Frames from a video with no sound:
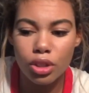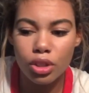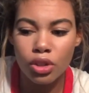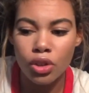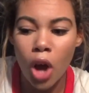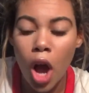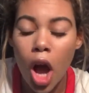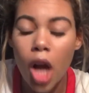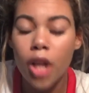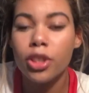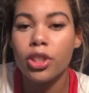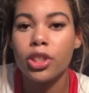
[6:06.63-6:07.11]

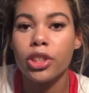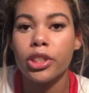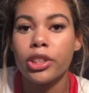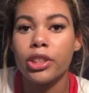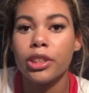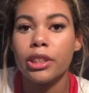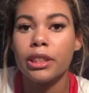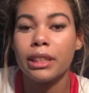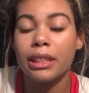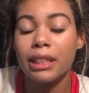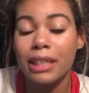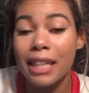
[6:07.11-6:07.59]

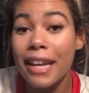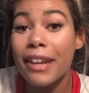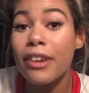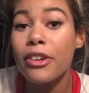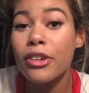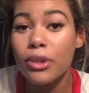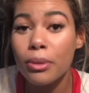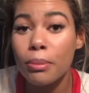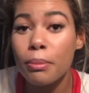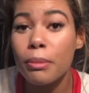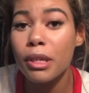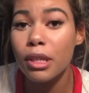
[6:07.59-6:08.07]
doctor
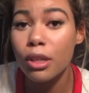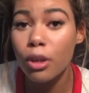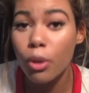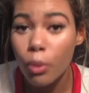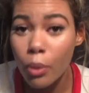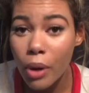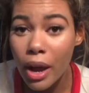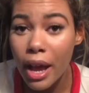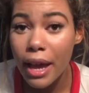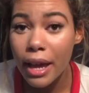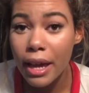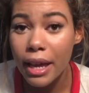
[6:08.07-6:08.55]
scared me
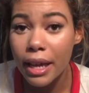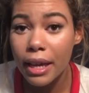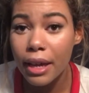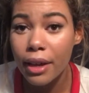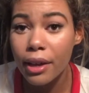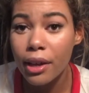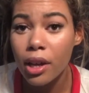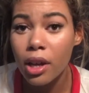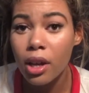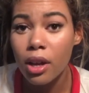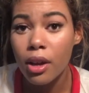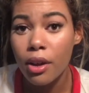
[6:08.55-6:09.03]
away